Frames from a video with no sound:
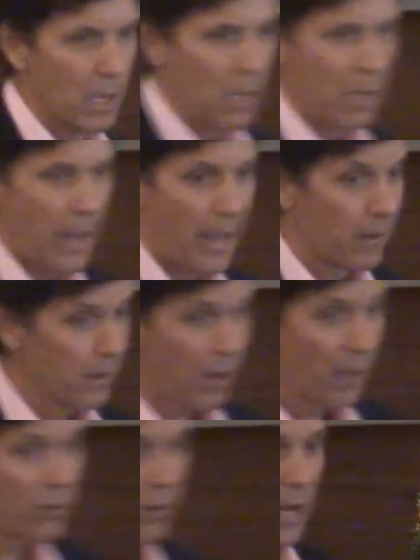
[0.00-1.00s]
And
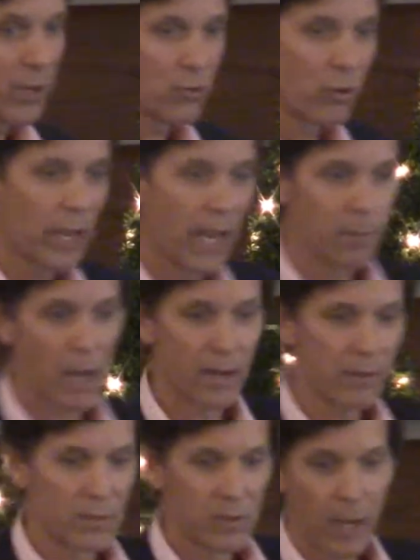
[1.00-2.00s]
another angel came out of the
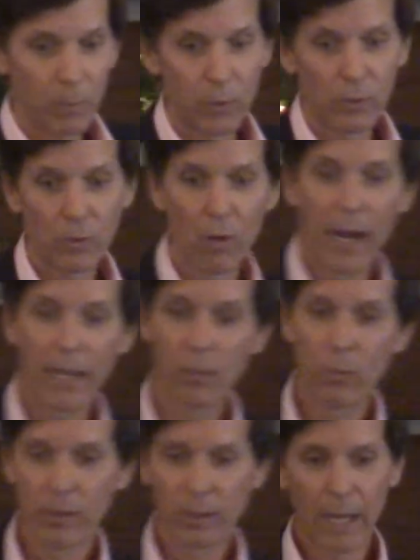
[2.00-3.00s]
temple, crying with
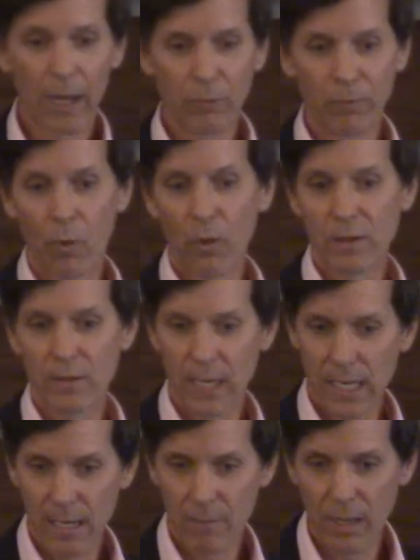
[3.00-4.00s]
a loud voice to
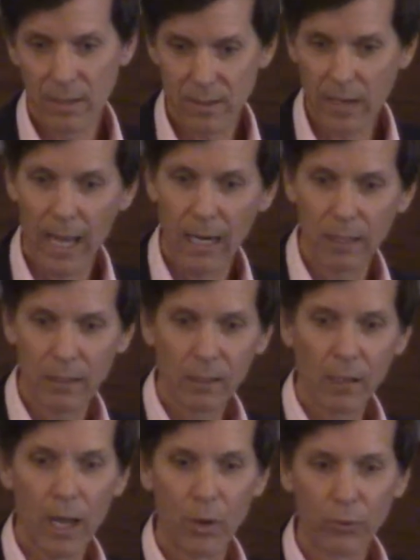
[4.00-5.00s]
him that sat on the cloud,